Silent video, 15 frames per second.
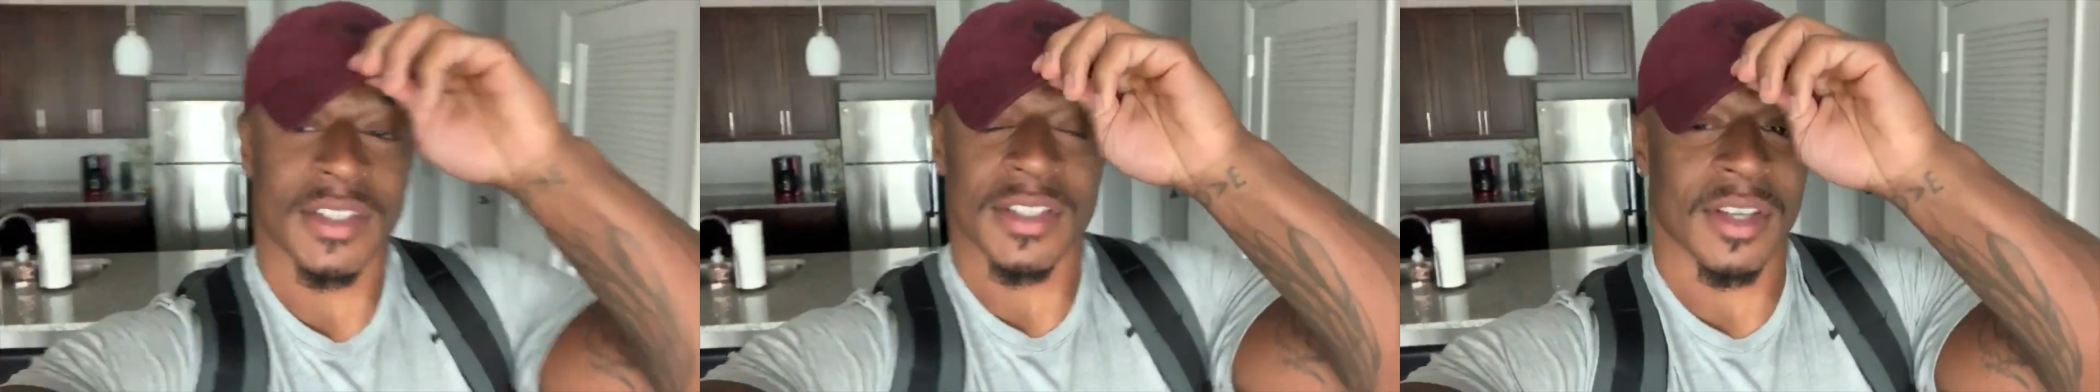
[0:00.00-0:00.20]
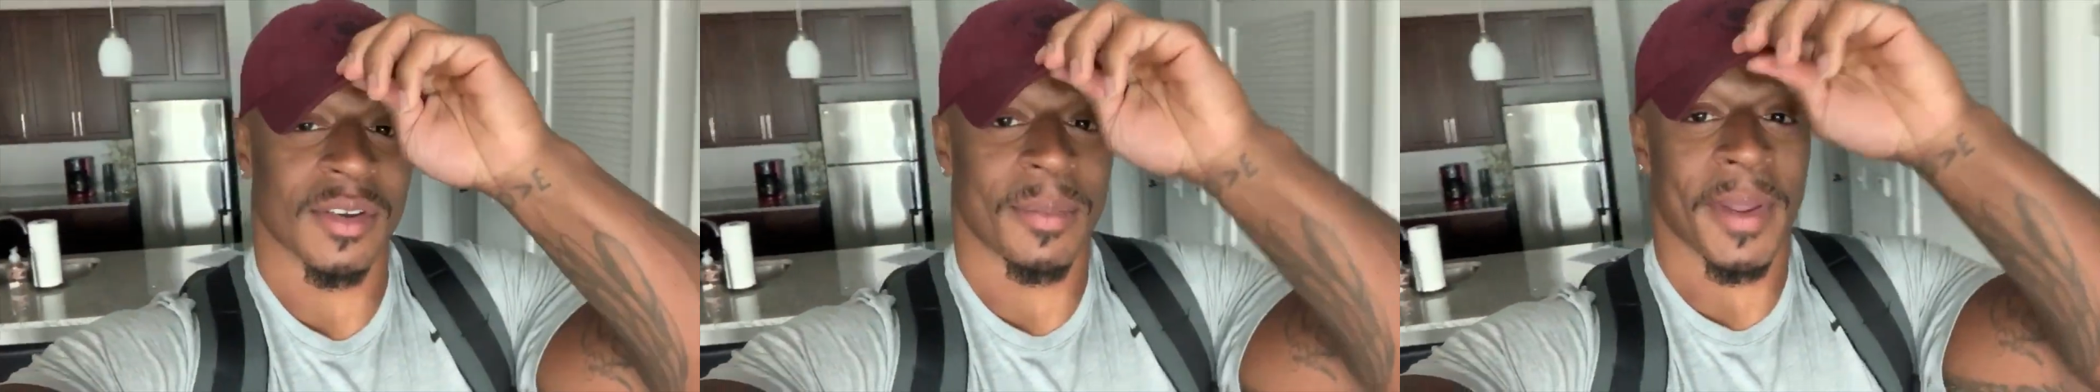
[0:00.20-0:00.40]

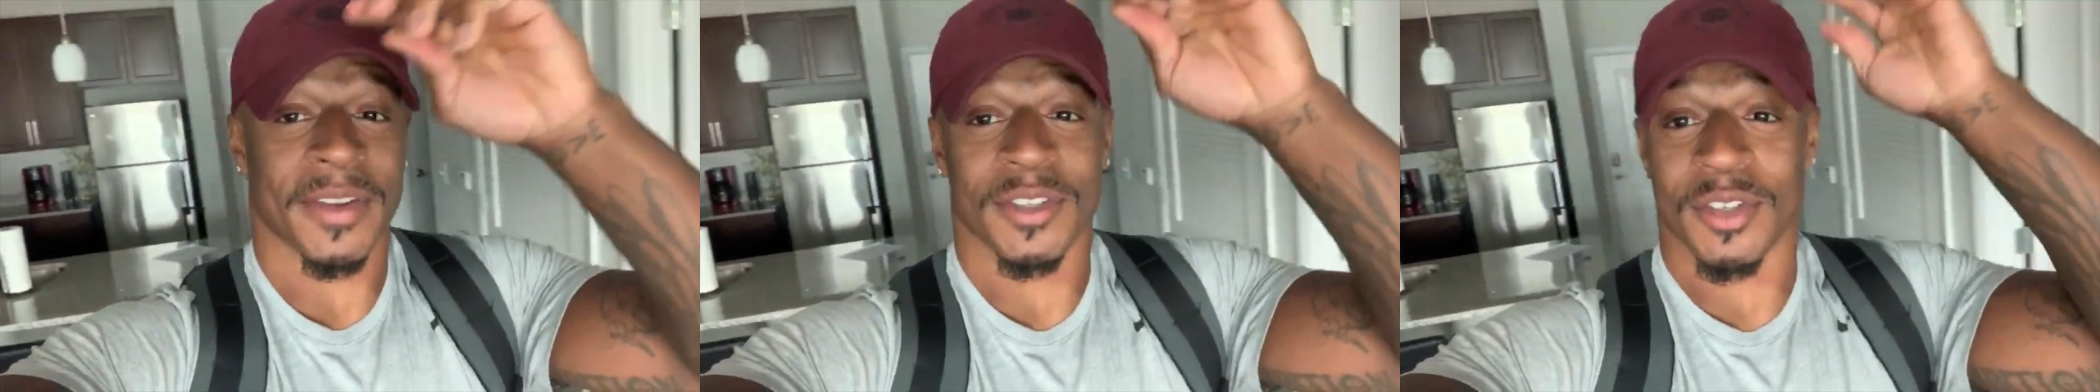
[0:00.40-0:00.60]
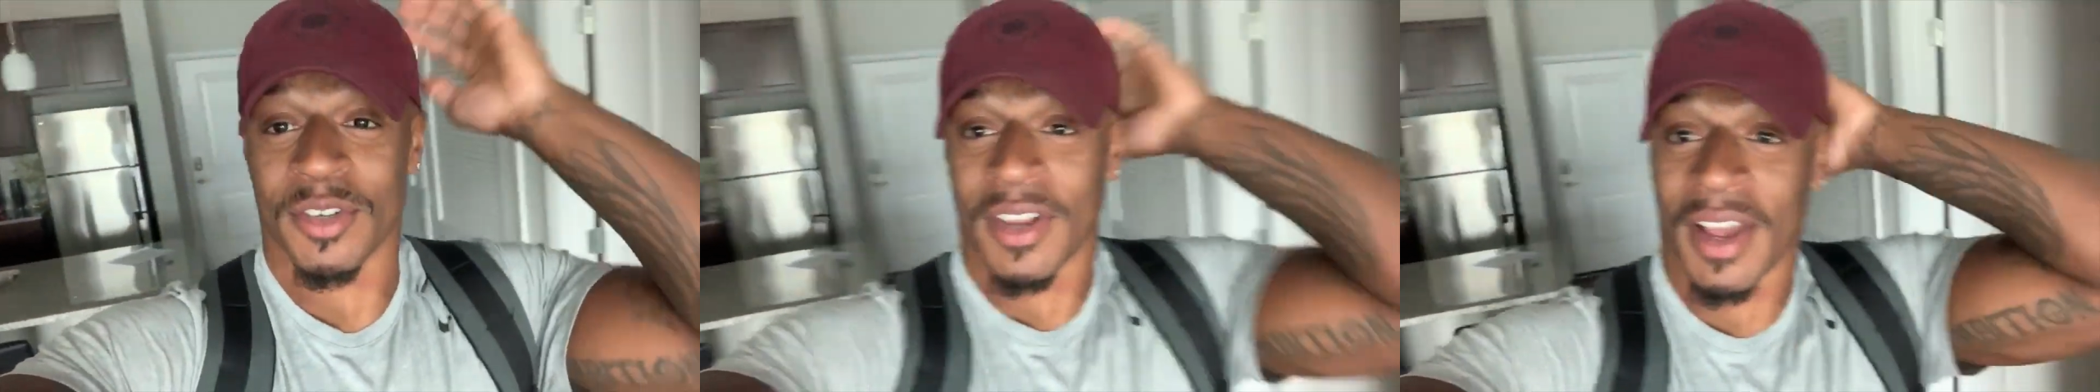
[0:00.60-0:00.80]
So make
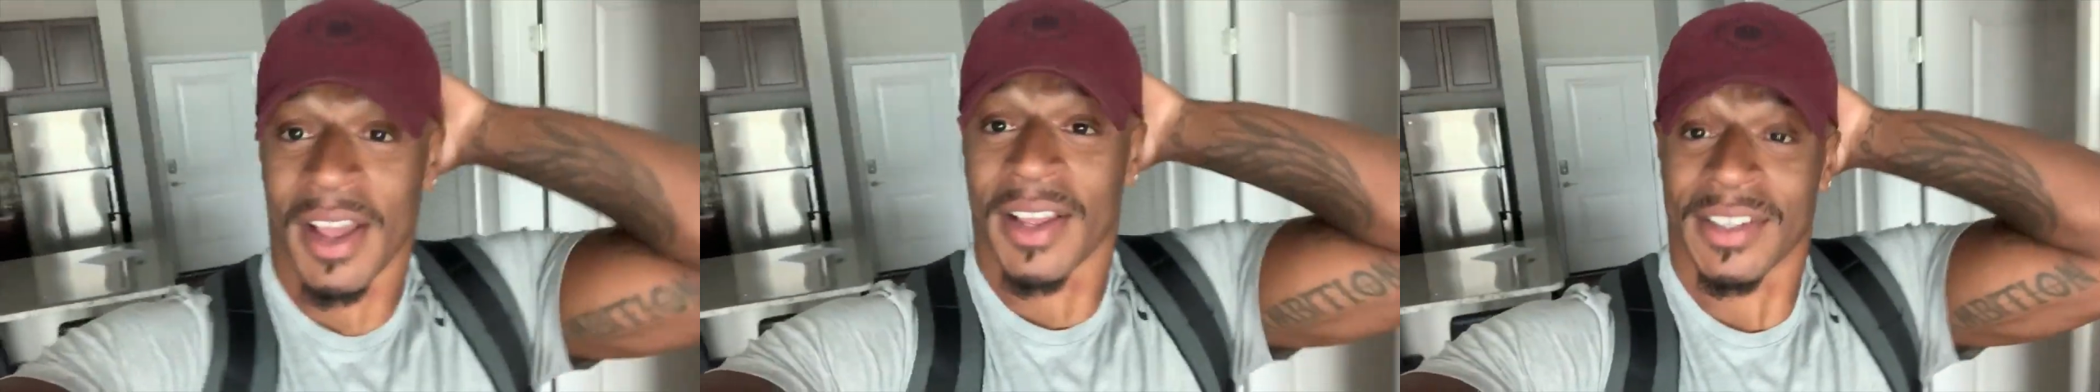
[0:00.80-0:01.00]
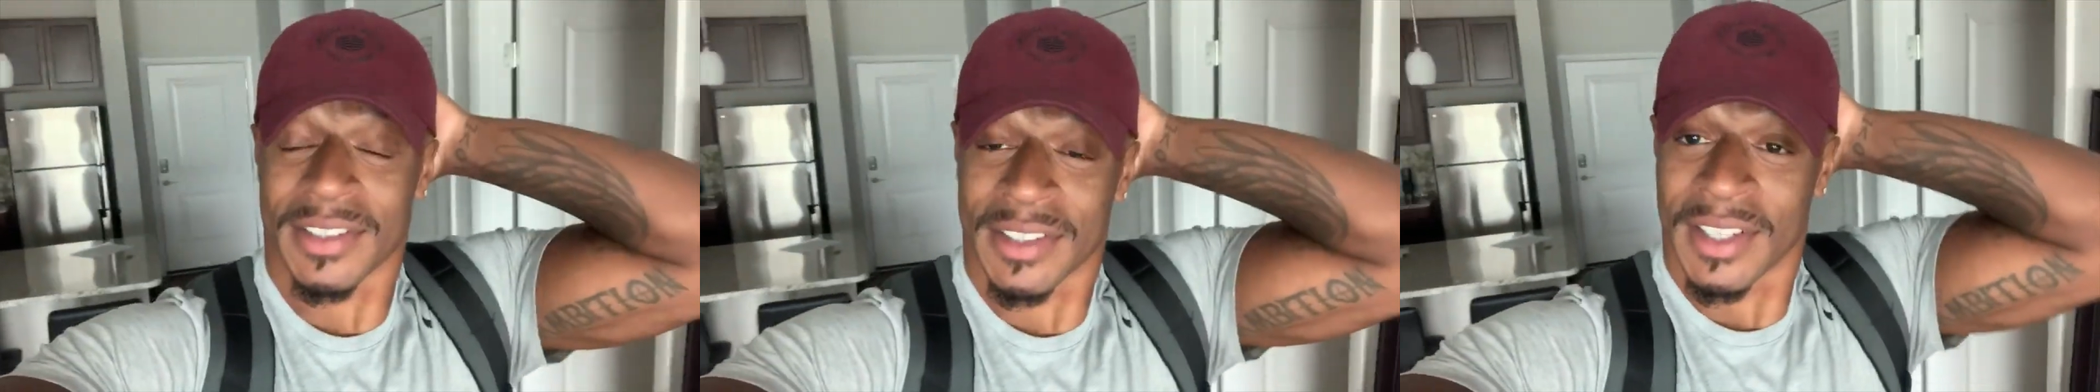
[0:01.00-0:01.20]
sure you
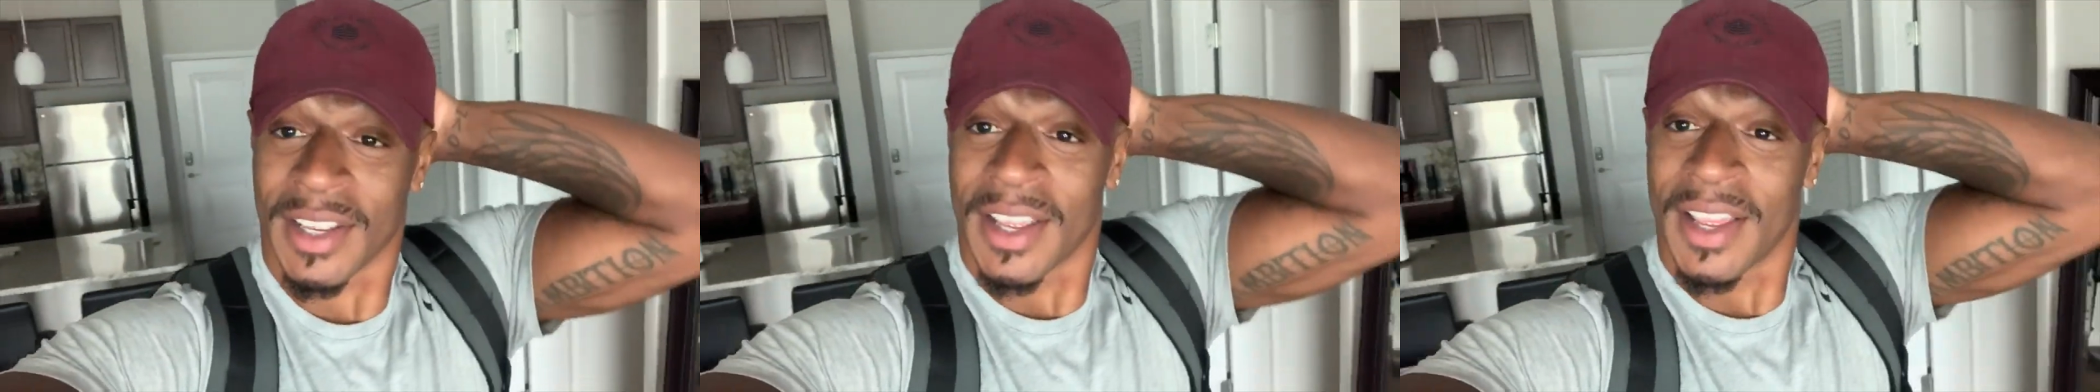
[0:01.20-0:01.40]
guys,